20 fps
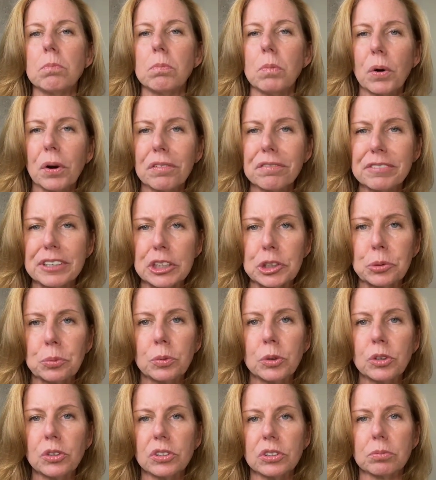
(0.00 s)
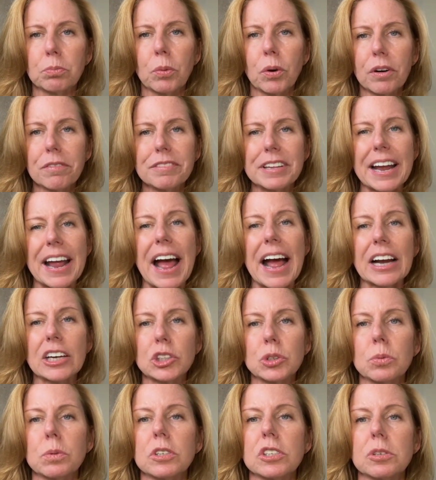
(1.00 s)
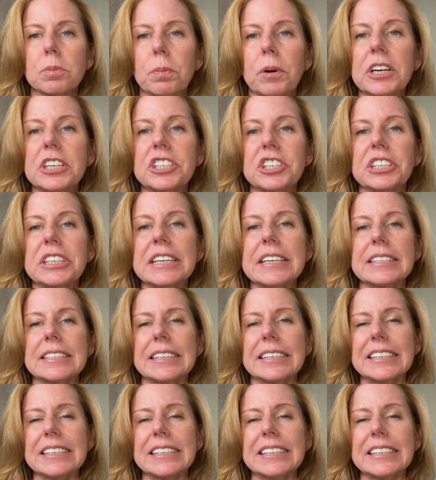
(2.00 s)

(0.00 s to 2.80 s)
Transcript: more visuals, more of the actual spreadsheets,